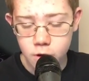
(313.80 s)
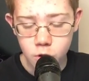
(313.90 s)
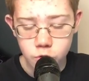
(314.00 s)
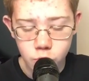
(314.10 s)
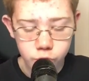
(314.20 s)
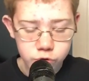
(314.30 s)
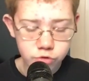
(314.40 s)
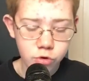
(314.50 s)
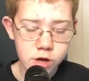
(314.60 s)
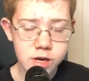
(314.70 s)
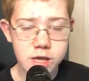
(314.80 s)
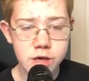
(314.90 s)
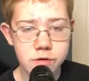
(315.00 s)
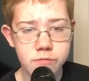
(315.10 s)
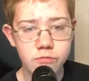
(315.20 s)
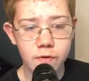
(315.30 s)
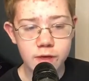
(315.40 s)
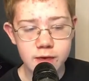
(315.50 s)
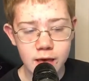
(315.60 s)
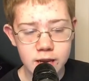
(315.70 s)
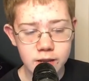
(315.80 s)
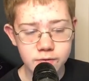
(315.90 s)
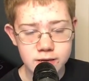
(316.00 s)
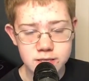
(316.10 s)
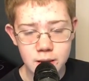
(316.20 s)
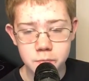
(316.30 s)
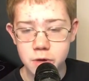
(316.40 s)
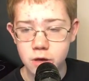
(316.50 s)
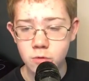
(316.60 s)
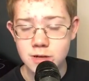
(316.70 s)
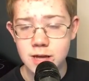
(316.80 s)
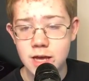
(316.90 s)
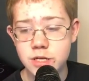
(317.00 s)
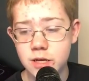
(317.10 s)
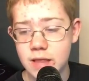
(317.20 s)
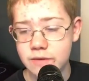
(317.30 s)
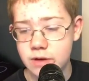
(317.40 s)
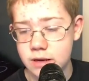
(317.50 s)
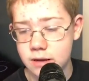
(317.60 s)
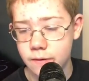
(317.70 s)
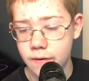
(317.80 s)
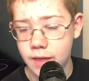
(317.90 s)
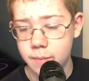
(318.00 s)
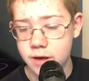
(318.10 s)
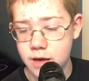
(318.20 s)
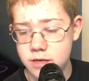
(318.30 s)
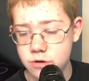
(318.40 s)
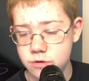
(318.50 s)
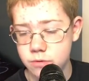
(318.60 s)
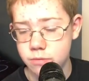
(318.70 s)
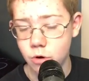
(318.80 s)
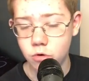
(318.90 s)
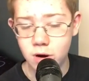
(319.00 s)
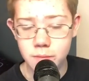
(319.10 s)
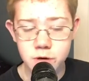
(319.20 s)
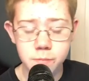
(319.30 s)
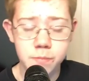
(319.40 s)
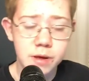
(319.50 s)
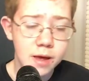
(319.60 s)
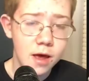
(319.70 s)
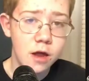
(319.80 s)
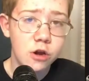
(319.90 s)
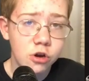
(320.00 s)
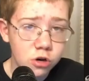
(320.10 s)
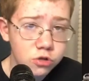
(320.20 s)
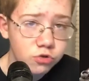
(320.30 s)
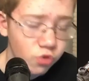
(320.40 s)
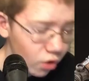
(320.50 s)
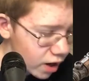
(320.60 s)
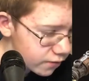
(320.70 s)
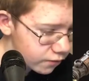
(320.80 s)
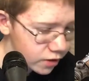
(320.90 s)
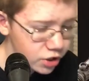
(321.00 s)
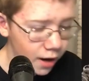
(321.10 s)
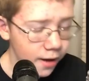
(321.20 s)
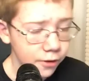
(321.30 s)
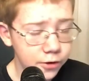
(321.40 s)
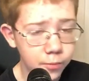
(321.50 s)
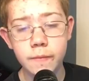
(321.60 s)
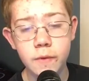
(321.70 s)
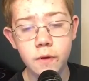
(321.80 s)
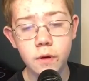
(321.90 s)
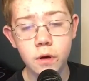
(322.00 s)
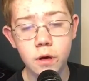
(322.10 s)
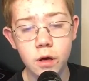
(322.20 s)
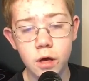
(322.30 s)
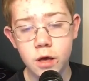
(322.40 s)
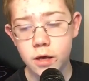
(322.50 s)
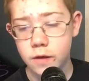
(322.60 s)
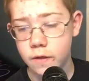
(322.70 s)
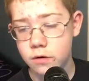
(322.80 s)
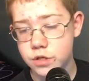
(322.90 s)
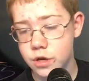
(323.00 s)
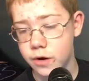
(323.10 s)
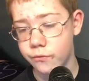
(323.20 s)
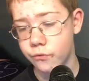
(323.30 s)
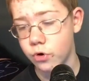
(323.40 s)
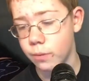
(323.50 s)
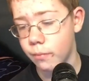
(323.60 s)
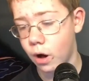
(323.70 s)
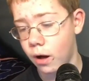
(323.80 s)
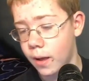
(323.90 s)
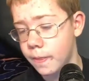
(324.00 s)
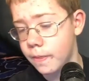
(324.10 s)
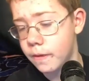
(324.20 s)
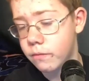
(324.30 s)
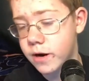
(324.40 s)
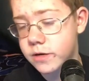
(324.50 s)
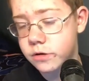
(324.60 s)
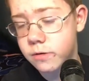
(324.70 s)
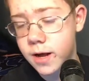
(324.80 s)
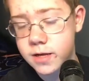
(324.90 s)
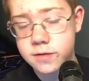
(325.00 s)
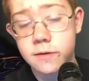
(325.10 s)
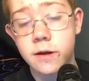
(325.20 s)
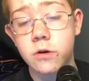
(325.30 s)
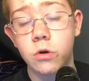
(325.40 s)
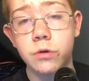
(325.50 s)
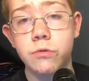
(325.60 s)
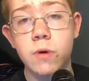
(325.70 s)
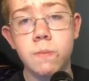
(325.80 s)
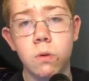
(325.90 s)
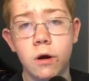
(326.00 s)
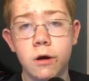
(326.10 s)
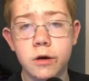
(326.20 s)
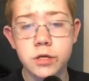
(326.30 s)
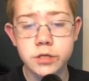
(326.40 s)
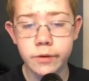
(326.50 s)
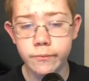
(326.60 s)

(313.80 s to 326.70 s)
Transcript: The only droid he really kind of accepted was IG-11, and that because he was reprogrammed to be a nurse droid for the child. There was enough room on the Razor Crest that it could hold 3 blurgs.